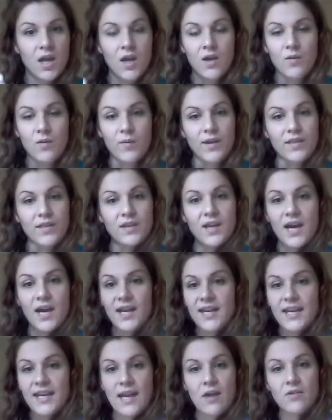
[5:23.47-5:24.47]
with
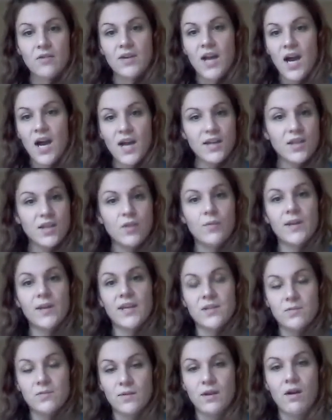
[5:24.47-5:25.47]
cutting out and hot gluing
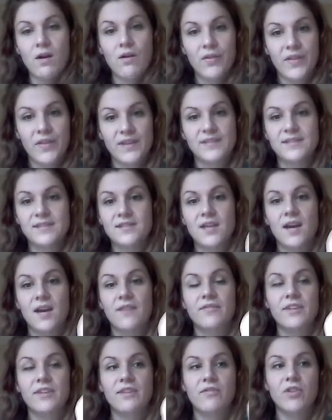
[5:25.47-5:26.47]
and doing all this
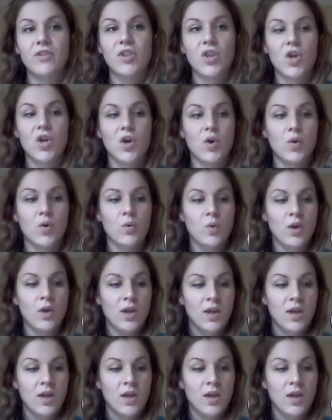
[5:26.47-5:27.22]
stuff, even though